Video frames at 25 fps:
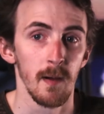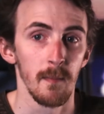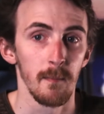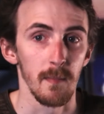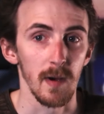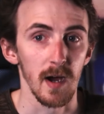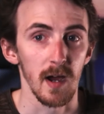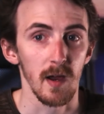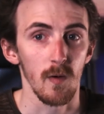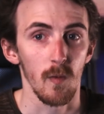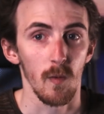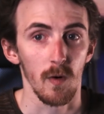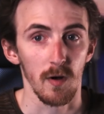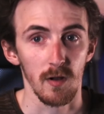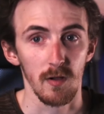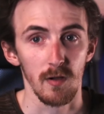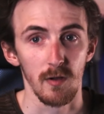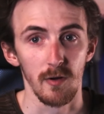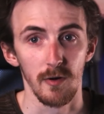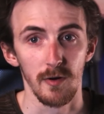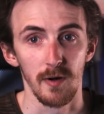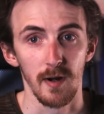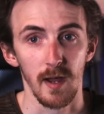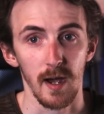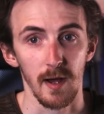might want to
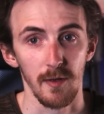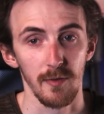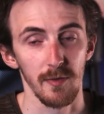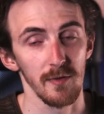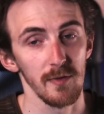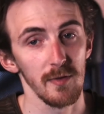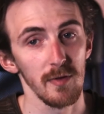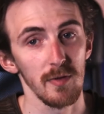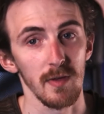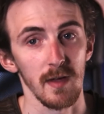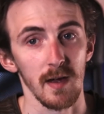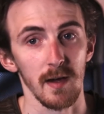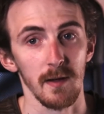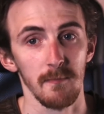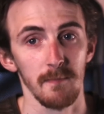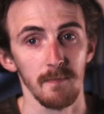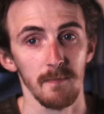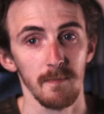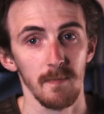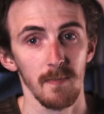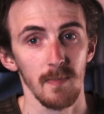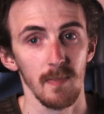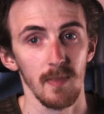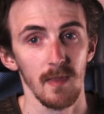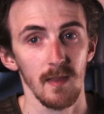learn how to do that.
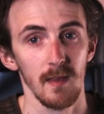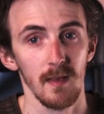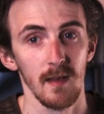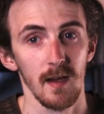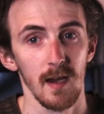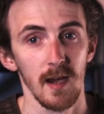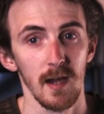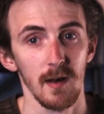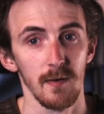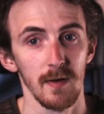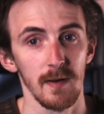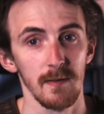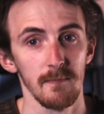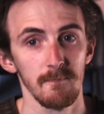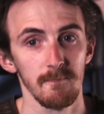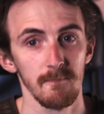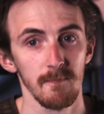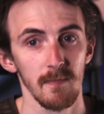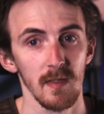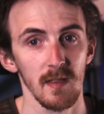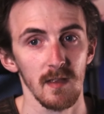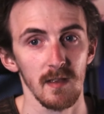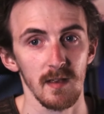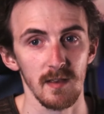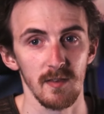Anyway,
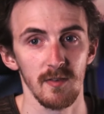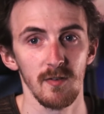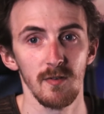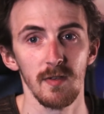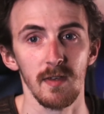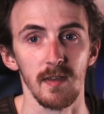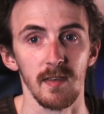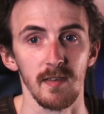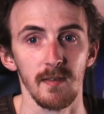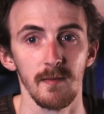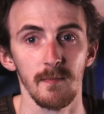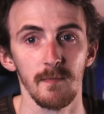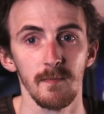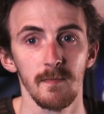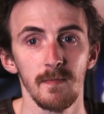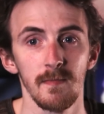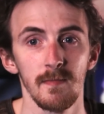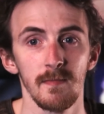let's do this.